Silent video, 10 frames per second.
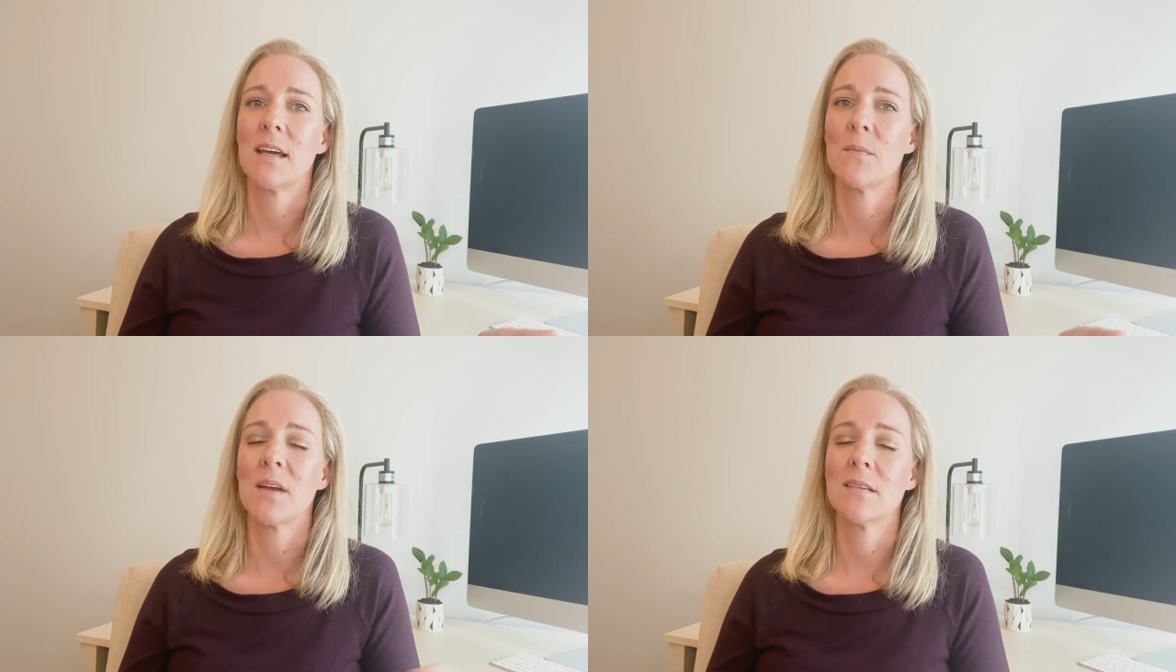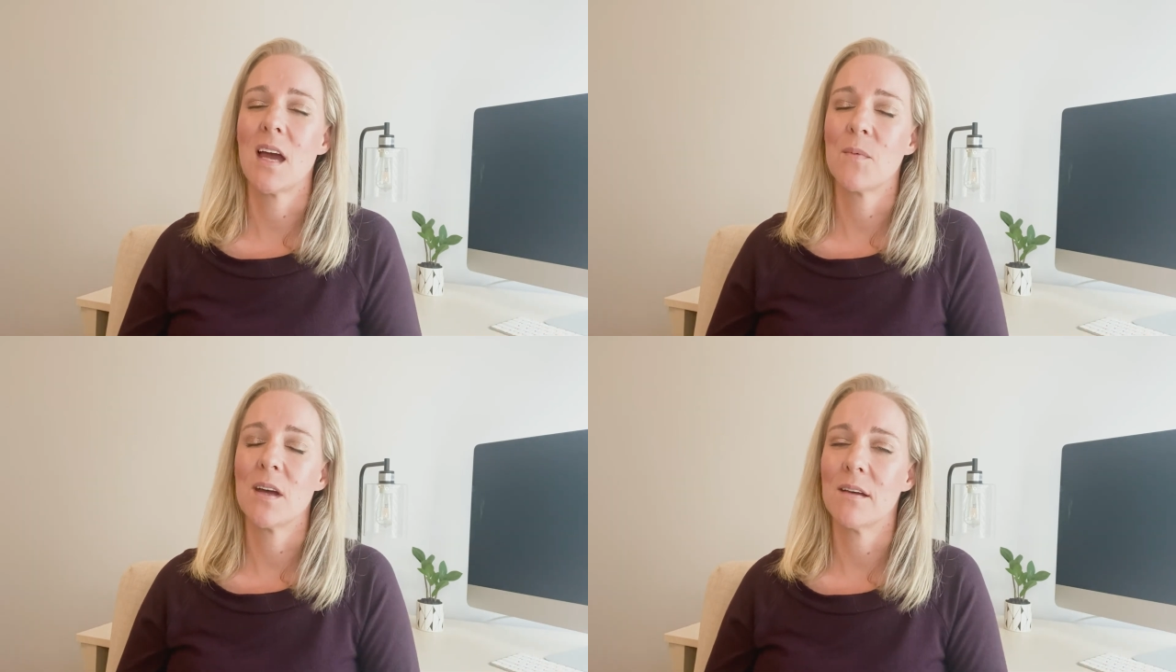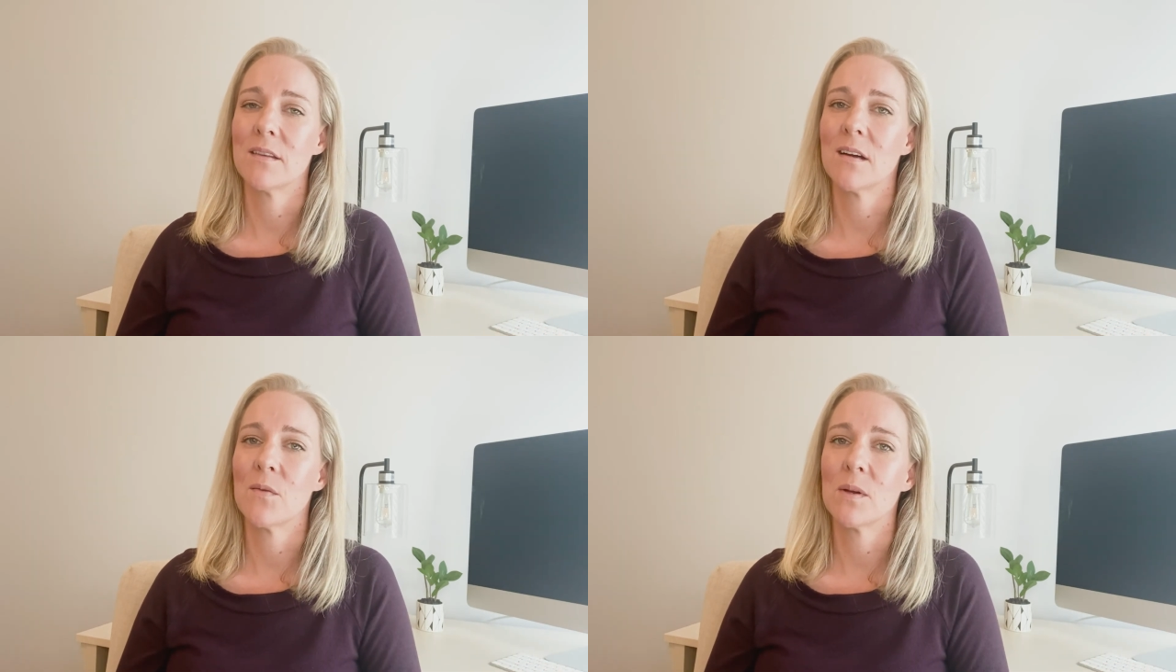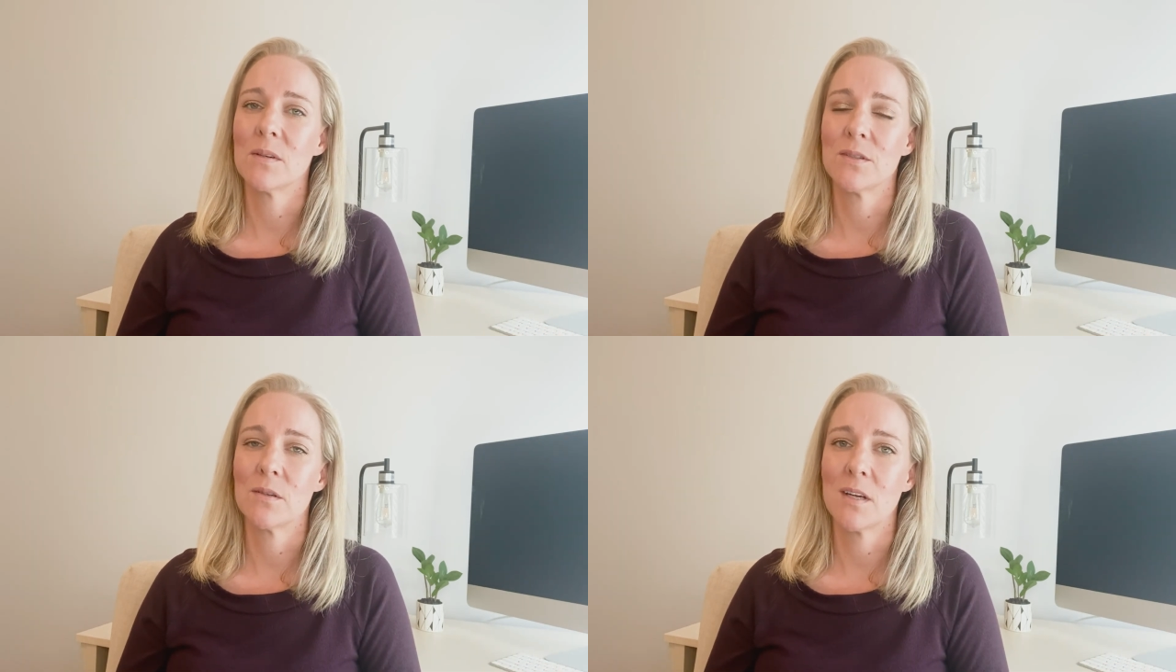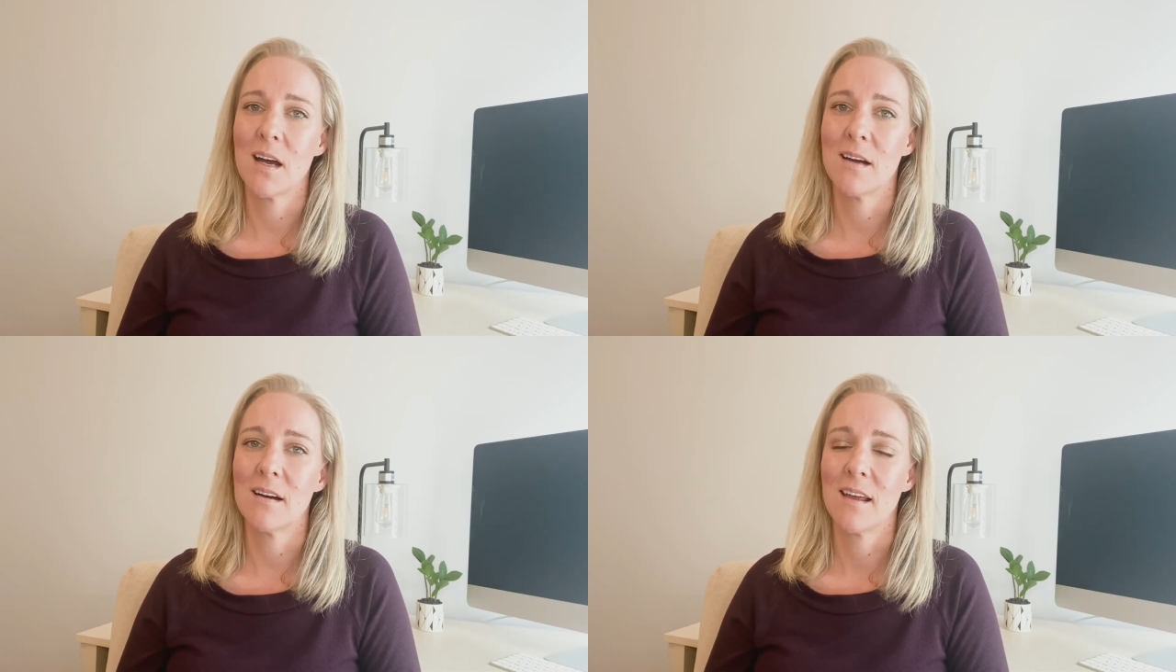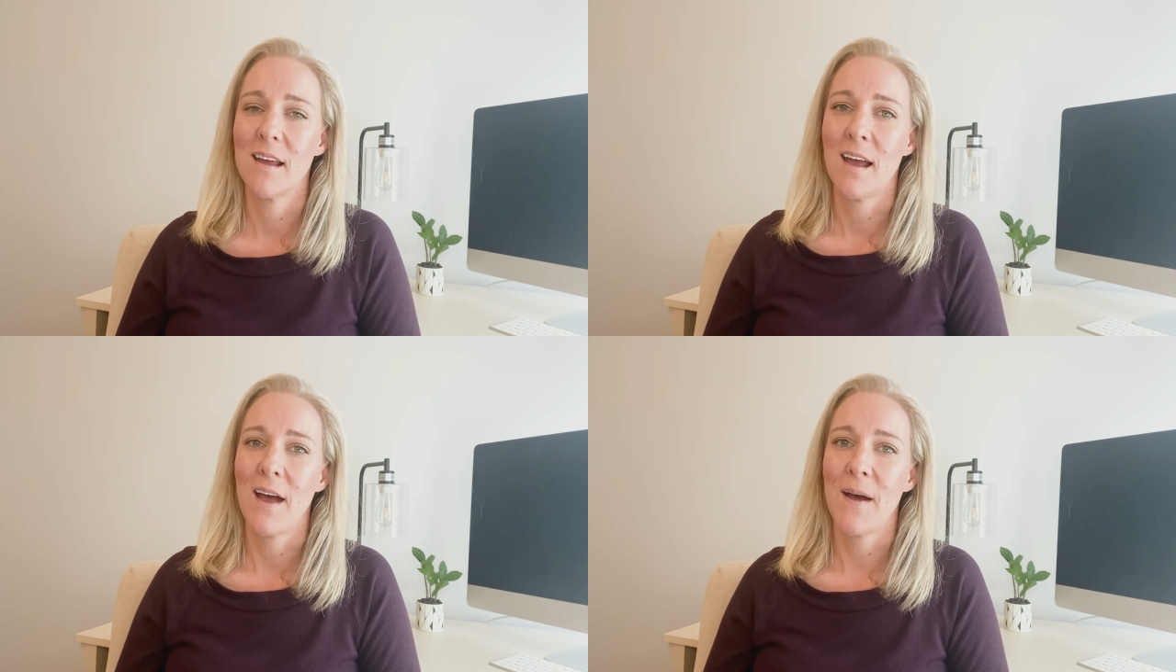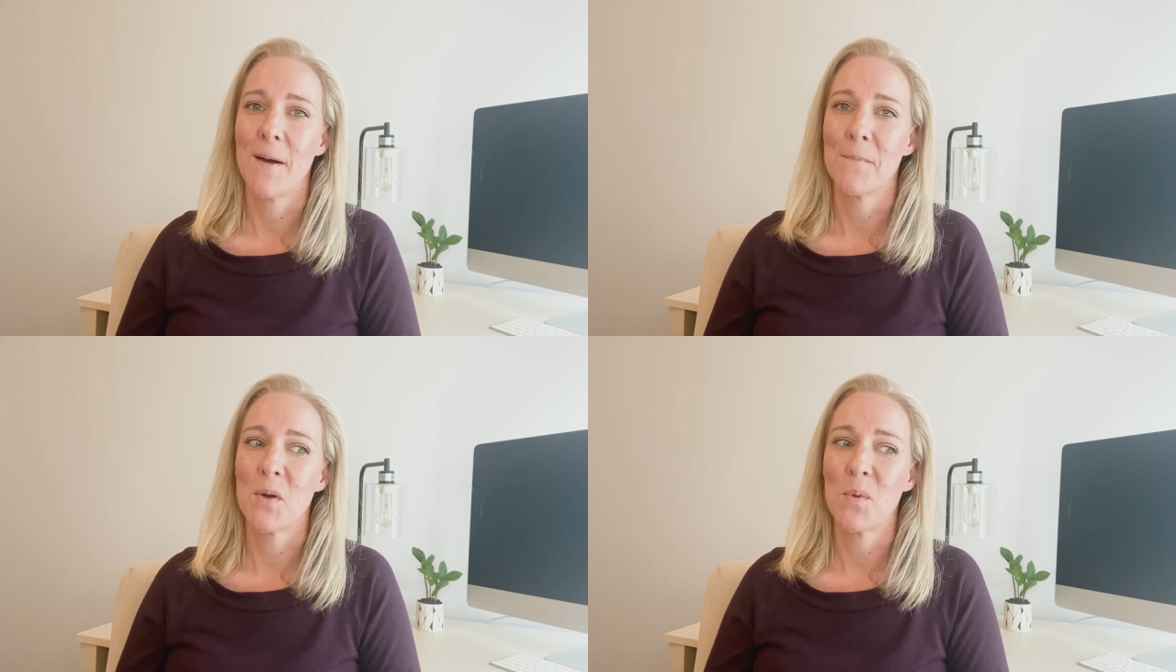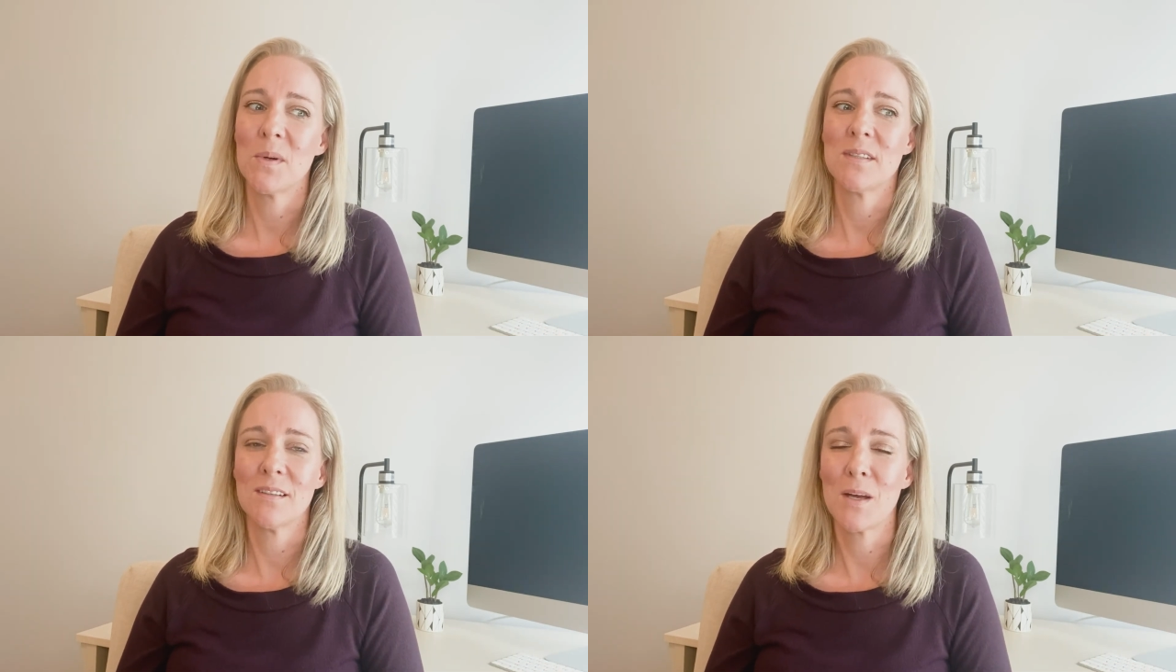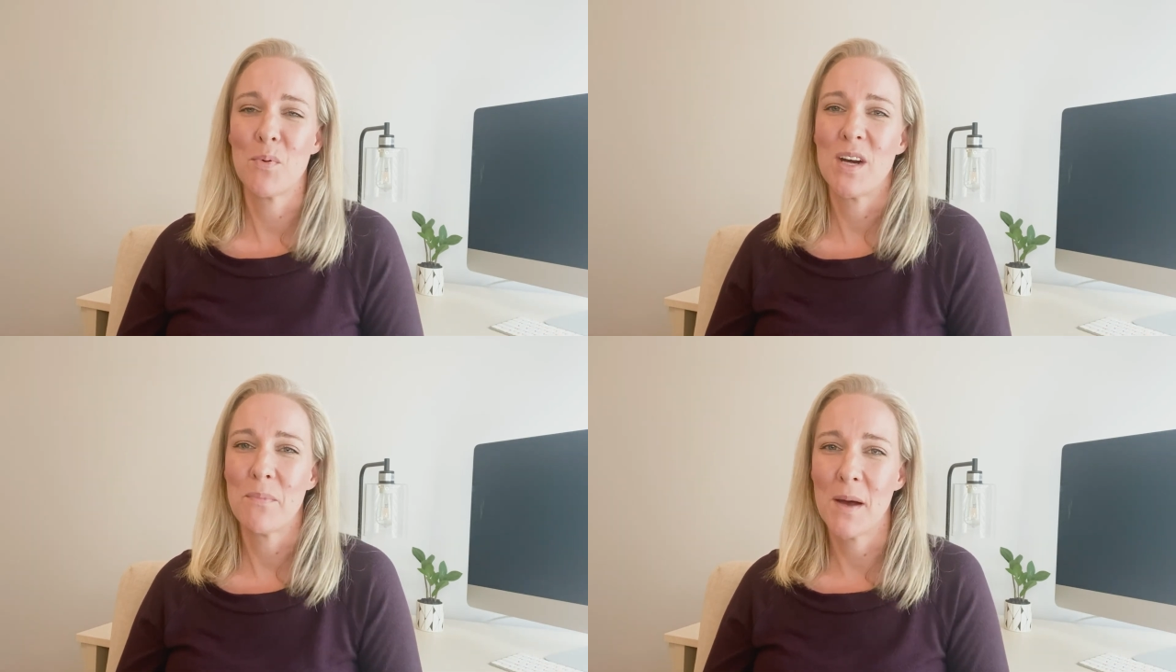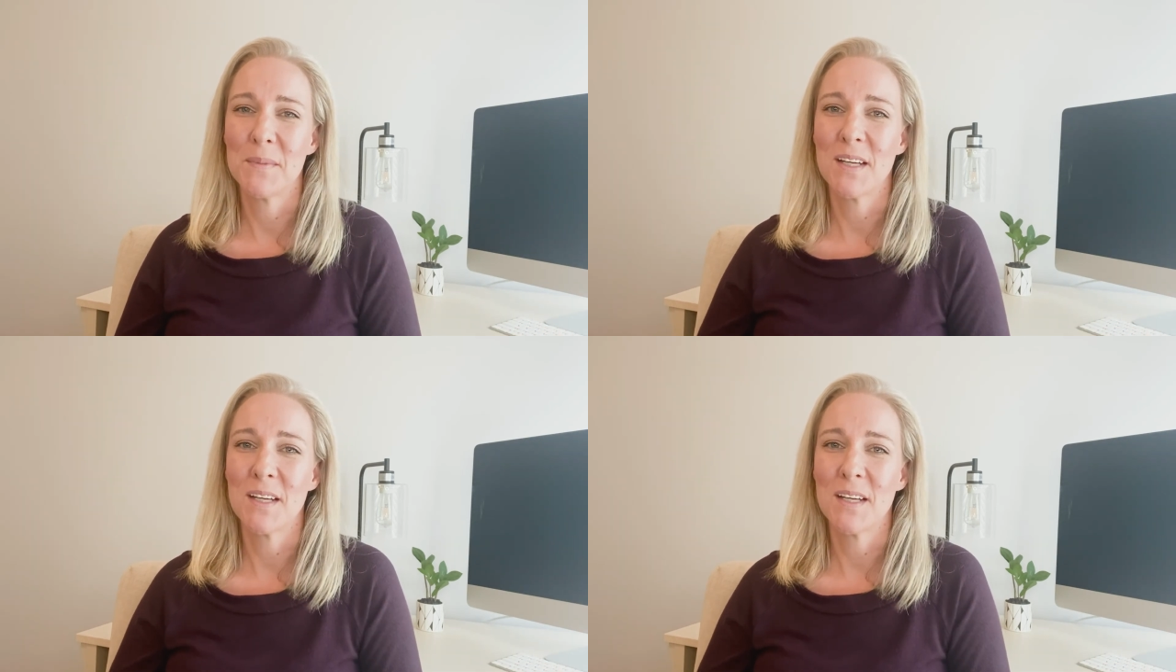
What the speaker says: And by the time we got there, we were so tired, but we were still pretty pumped